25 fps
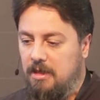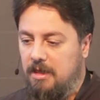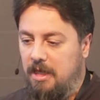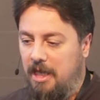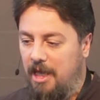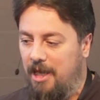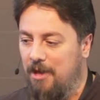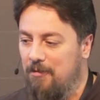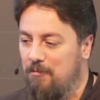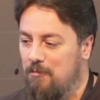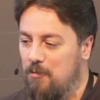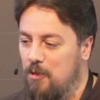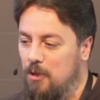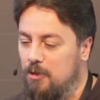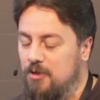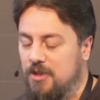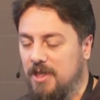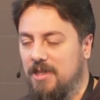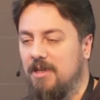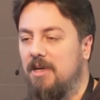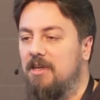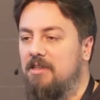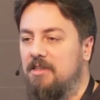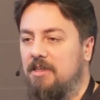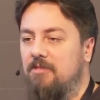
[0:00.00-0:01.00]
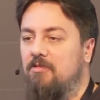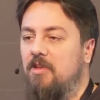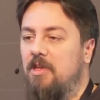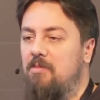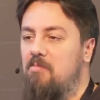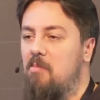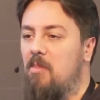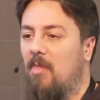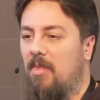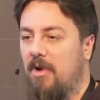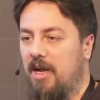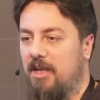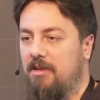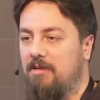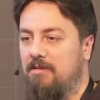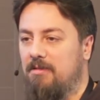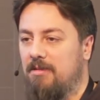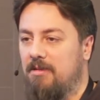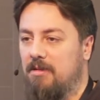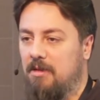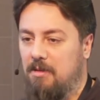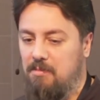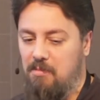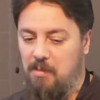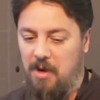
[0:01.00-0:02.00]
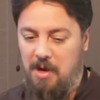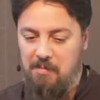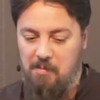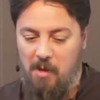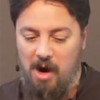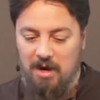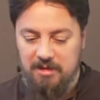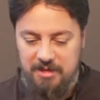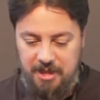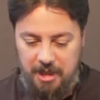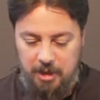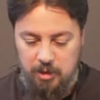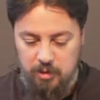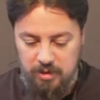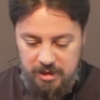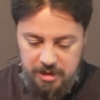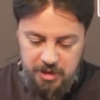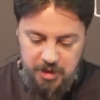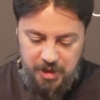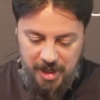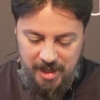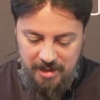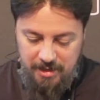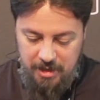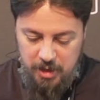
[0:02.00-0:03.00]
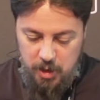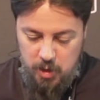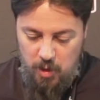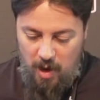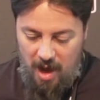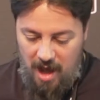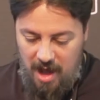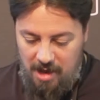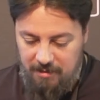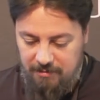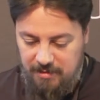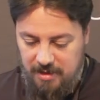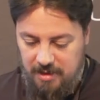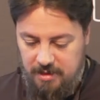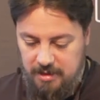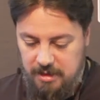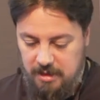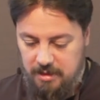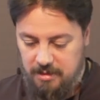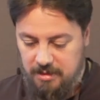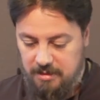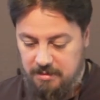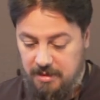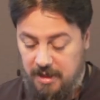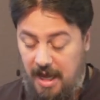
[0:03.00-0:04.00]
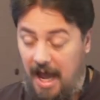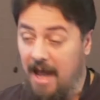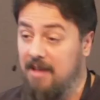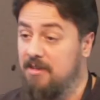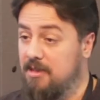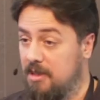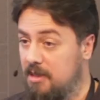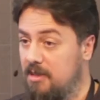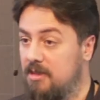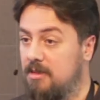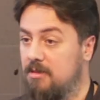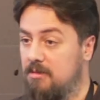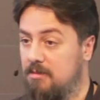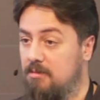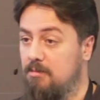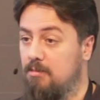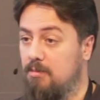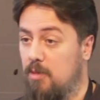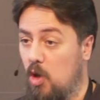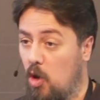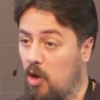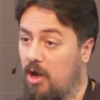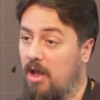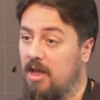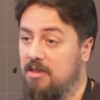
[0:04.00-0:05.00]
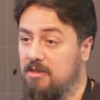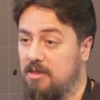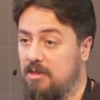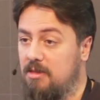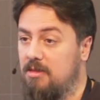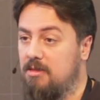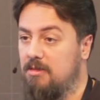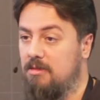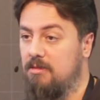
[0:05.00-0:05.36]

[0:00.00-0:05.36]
If you selectively mine a particular chain, you have a header, block header